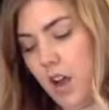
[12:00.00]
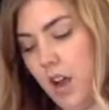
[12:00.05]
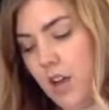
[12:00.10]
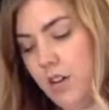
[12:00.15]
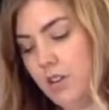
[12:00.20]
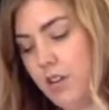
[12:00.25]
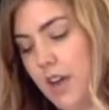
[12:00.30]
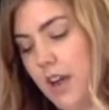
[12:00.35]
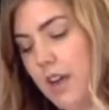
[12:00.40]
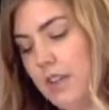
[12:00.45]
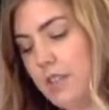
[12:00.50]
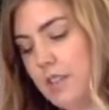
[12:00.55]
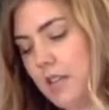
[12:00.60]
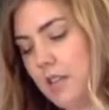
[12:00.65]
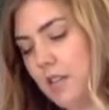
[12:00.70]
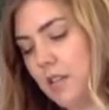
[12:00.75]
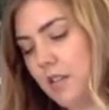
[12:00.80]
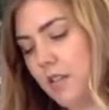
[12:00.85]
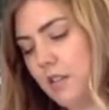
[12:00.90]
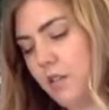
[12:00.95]
contrast
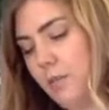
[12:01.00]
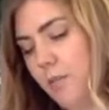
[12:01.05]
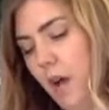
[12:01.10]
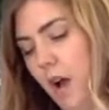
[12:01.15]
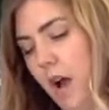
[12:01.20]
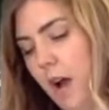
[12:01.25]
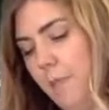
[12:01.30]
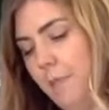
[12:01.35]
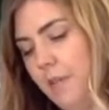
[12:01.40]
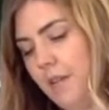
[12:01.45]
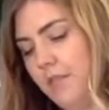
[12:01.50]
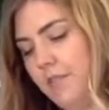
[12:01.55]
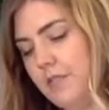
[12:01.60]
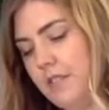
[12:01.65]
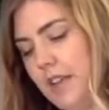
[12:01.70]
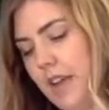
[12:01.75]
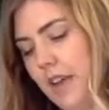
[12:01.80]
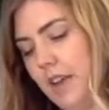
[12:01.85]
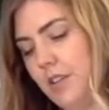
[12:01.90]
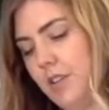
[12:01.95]
and a little pop of
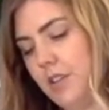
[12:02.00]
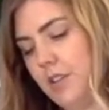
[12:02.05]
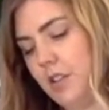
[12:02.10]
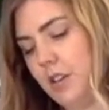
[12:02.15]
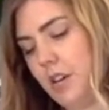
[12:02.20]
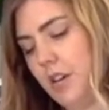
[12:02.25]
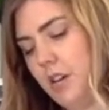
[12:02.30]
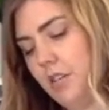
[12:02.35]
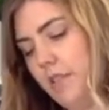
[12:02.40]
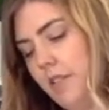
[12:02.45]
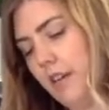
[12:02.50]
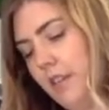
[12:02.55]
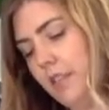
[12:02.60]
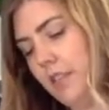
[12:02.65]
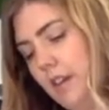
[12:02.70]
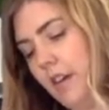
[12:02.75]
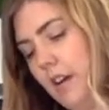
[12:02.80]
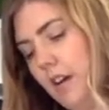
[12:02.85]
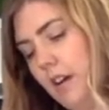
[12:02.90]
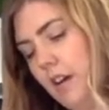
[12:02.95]
texture right
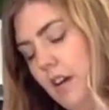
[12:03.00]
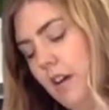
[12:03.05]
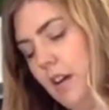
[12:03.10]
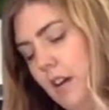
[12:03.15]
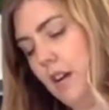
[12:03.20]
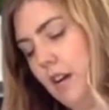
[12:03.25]
there.